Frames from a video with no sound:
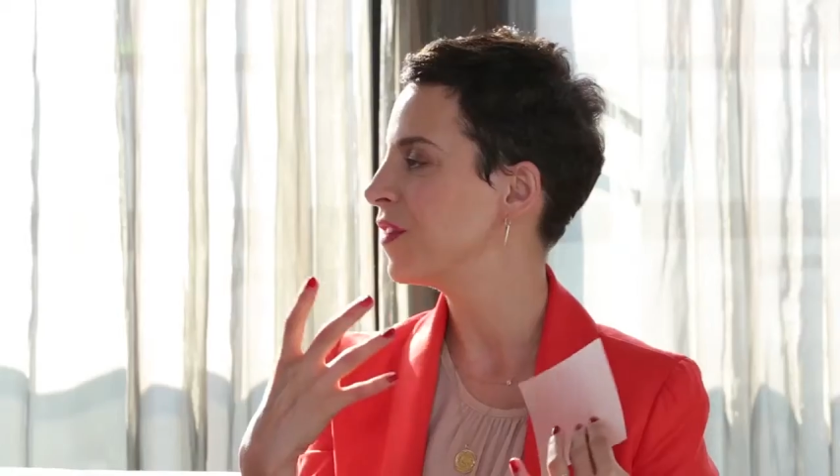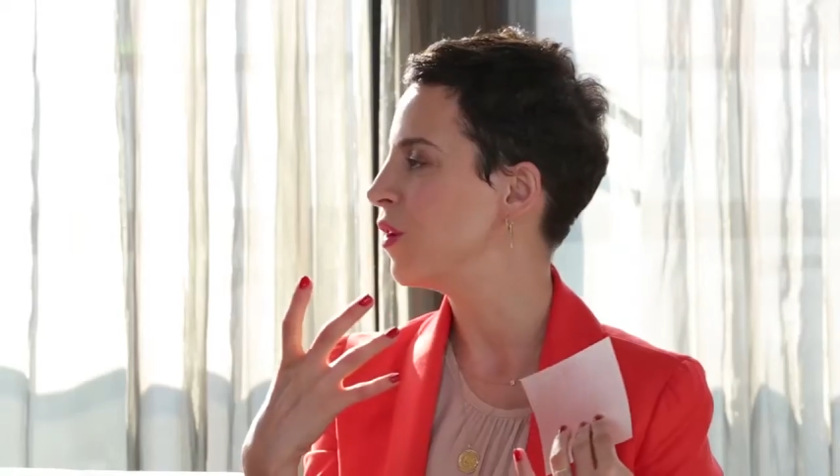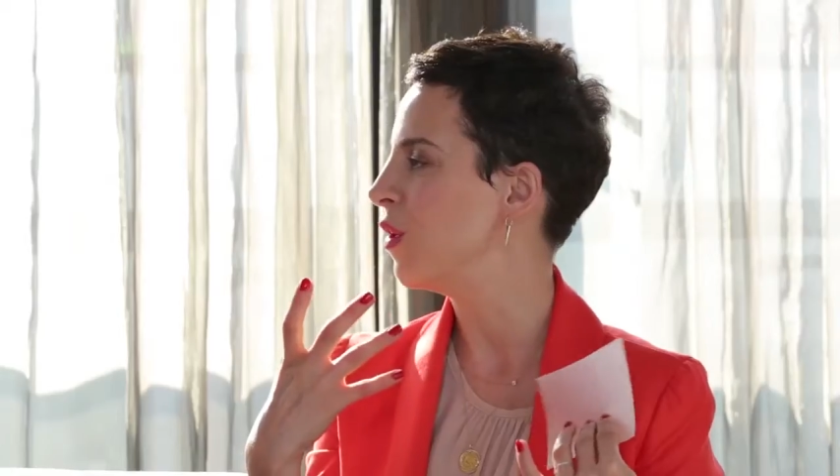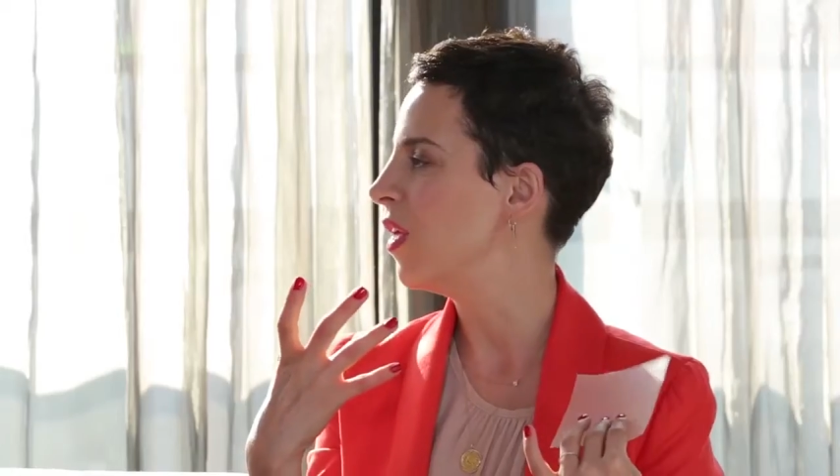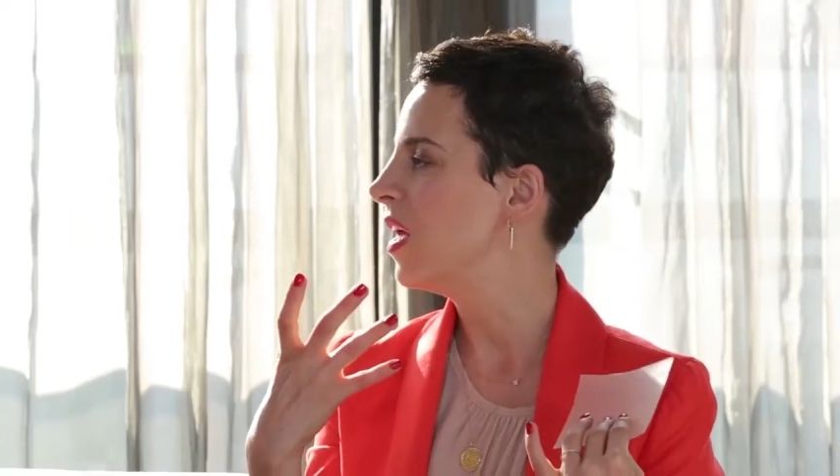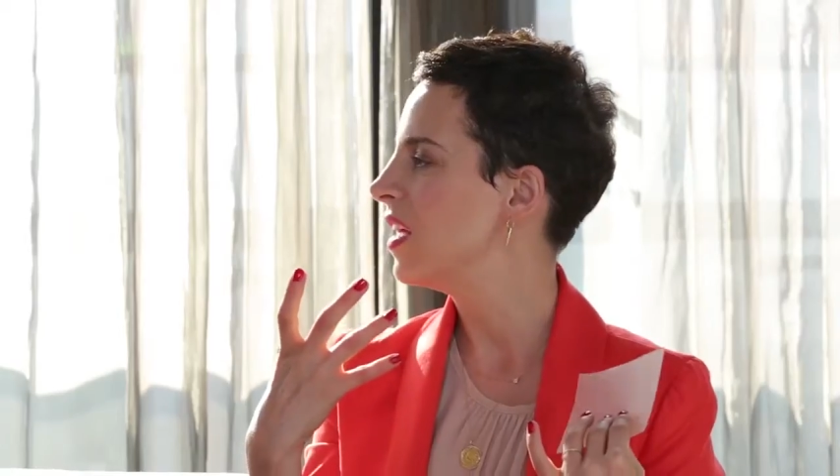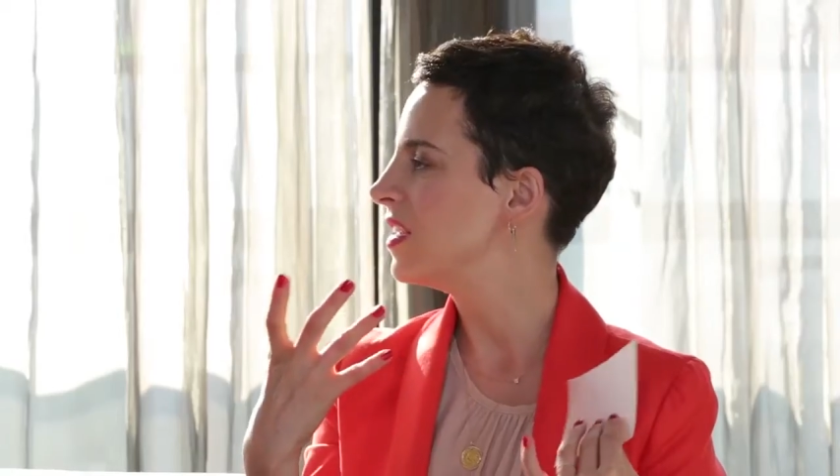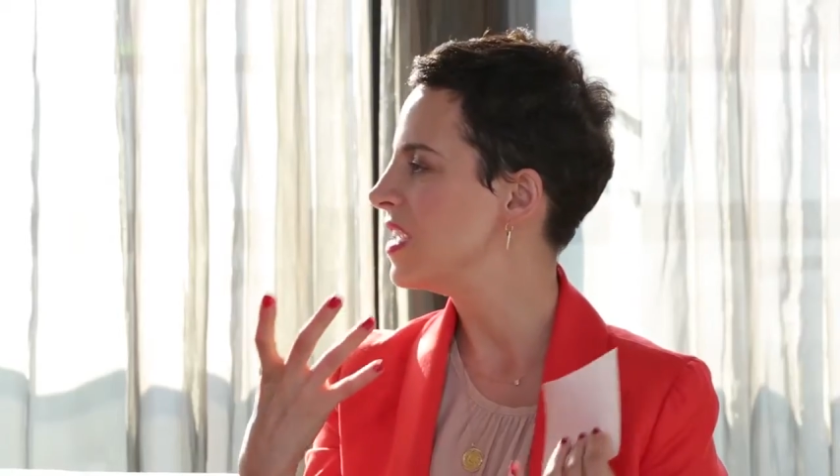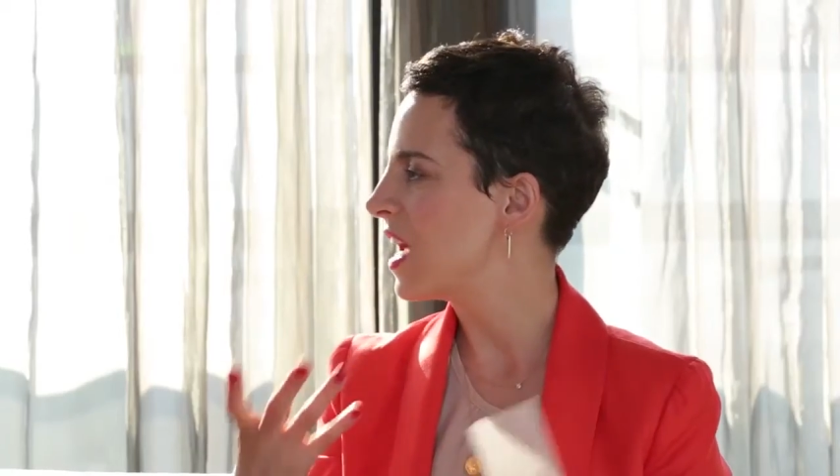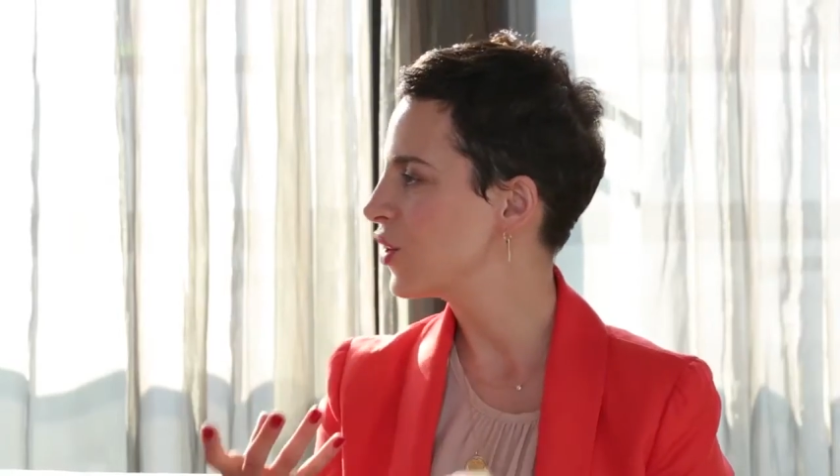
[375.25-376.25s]
feel
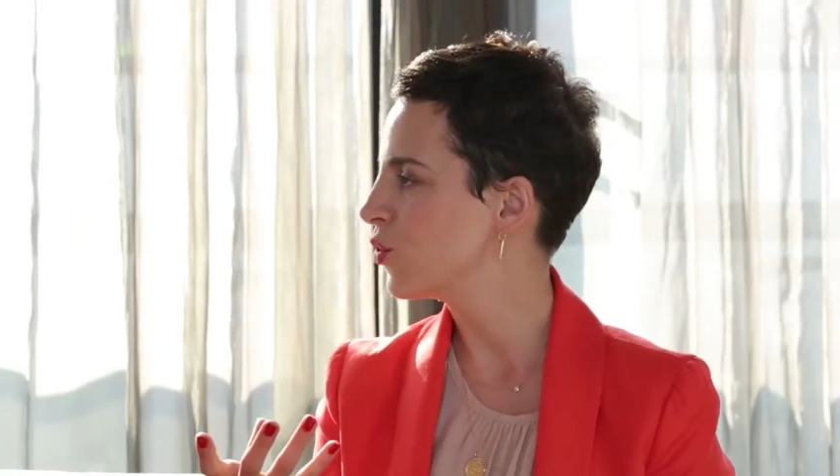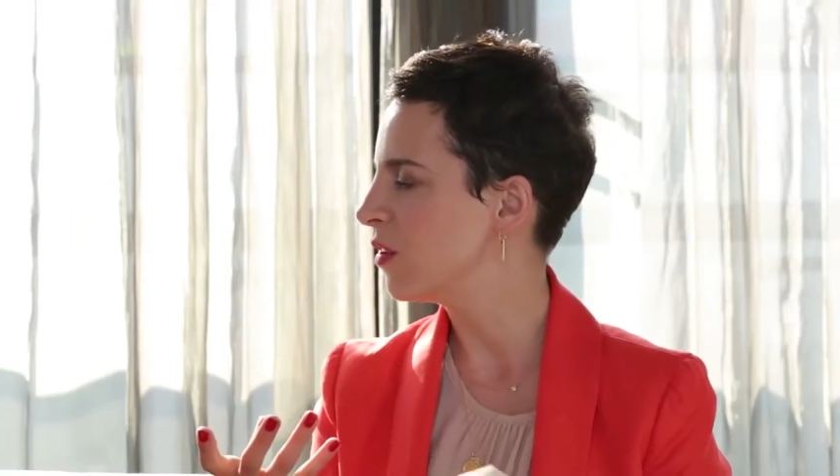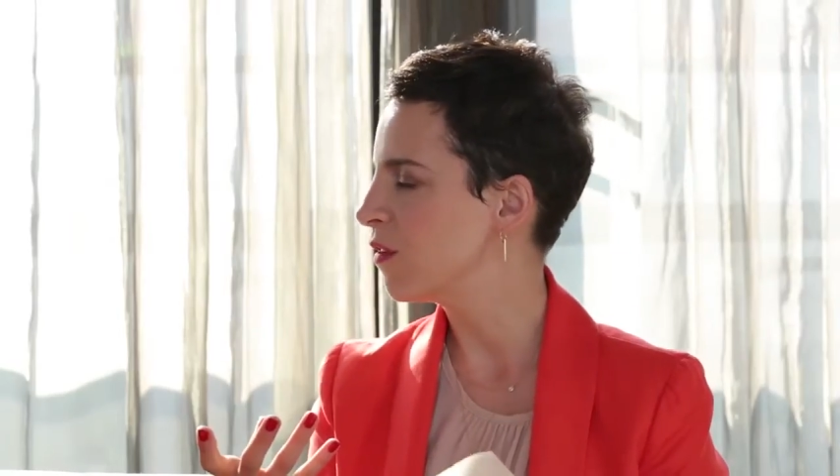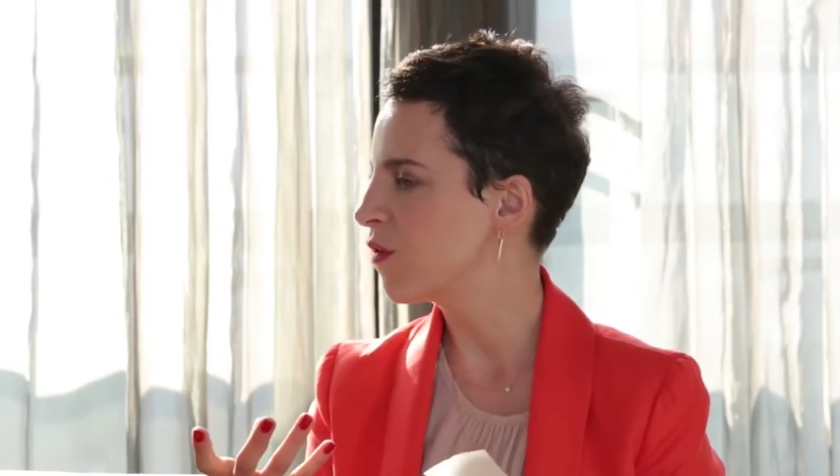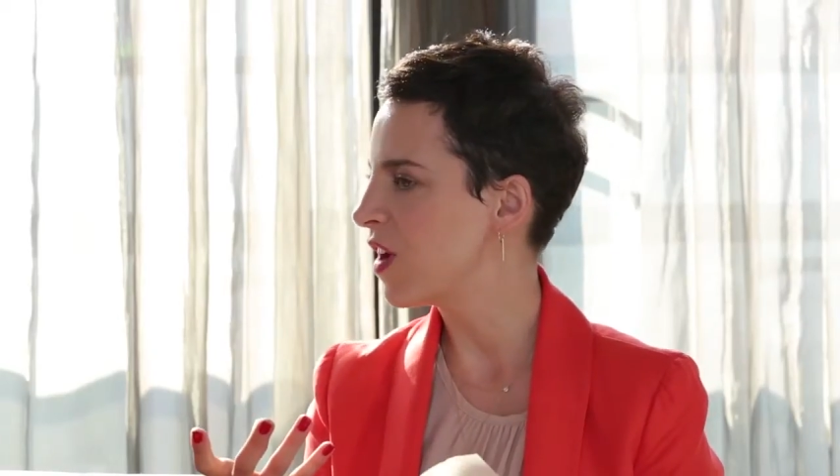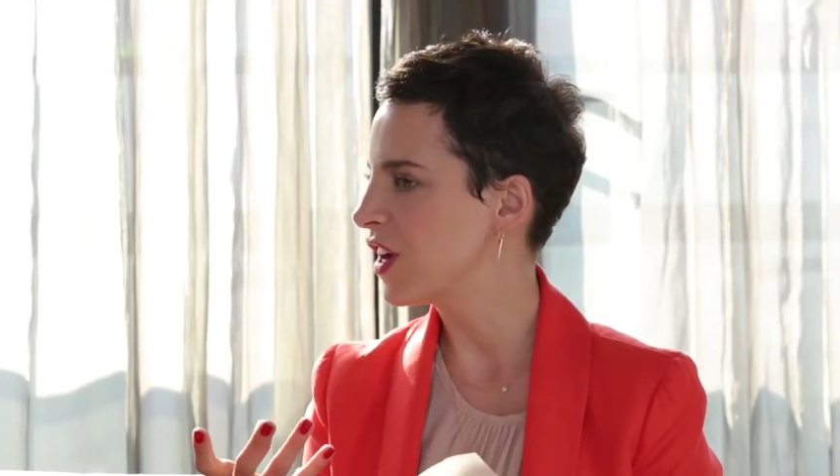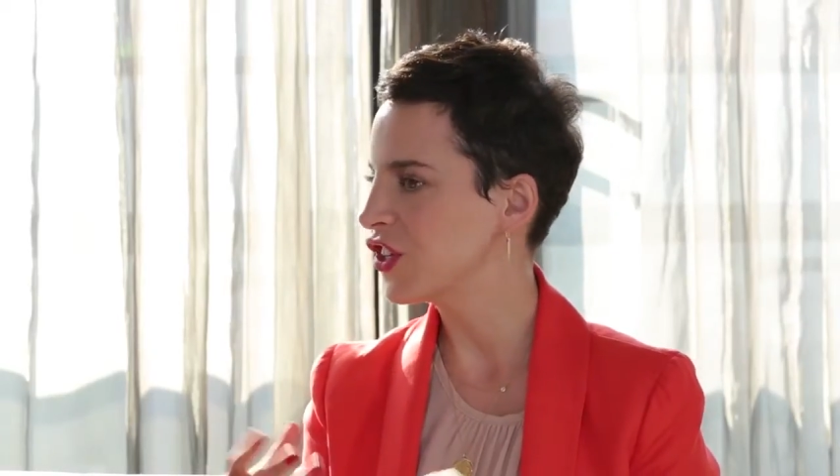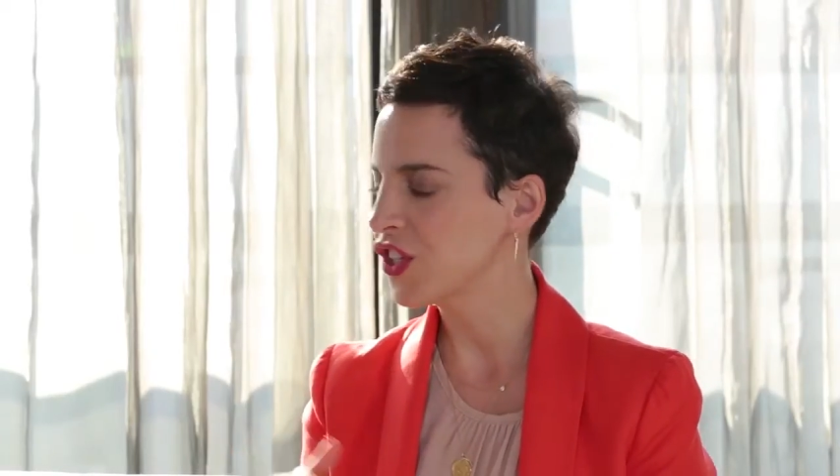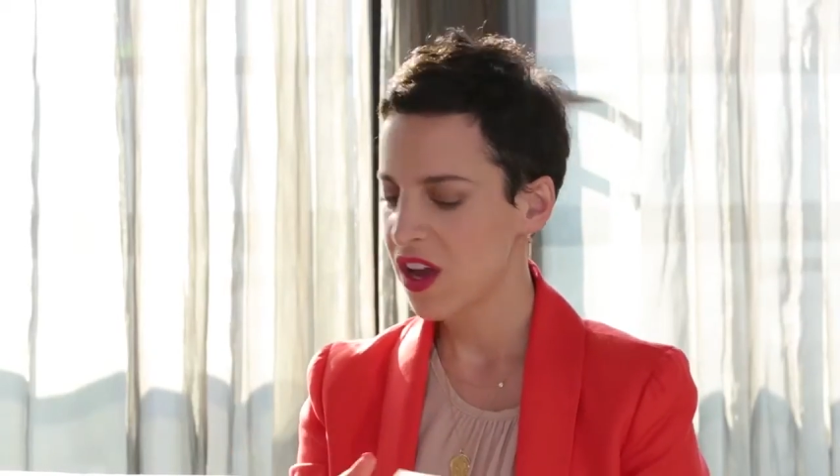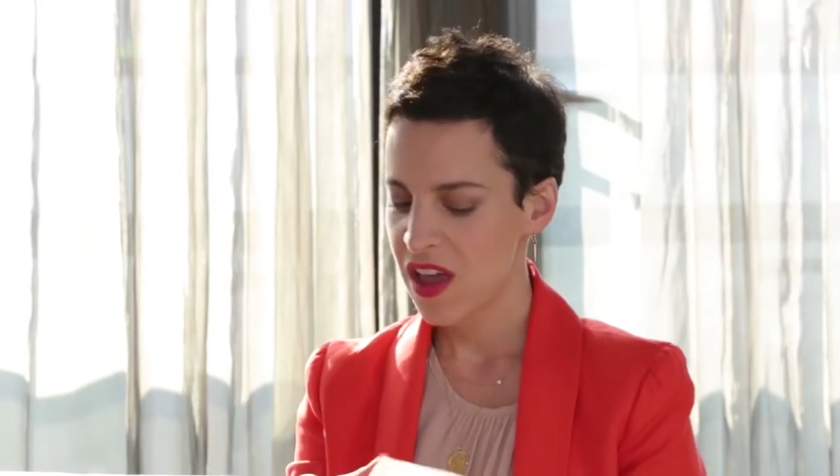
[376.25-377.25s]
natural and
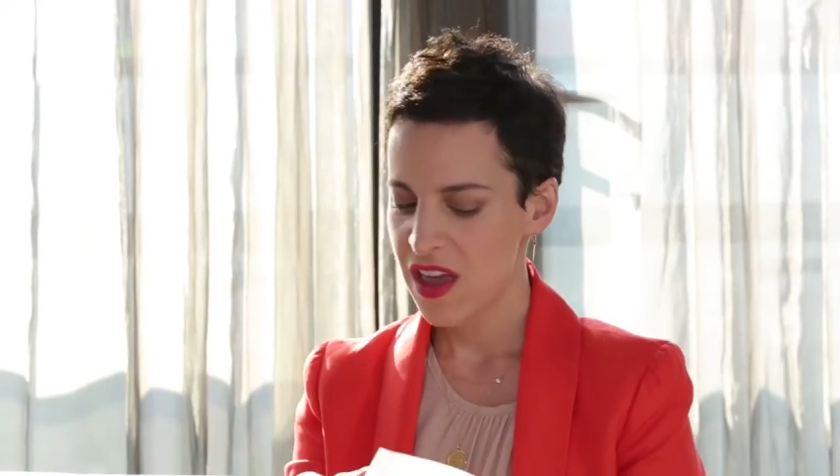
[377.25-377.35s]
fresh.